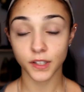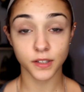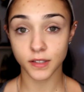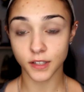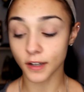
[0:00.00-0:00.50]

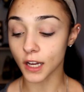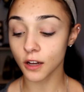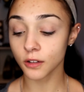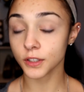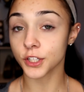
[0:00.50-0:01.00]
So to start
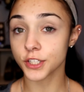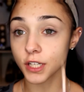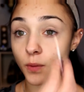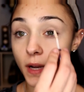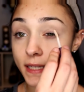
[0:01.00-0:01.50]
out, you're just
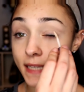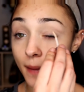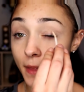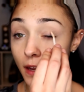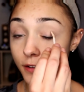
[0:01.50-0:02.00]
going to want to
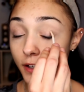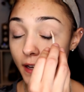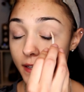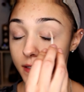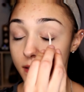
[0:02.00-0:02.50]
dab that on your
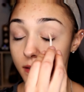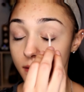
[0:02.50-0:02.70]
eyes.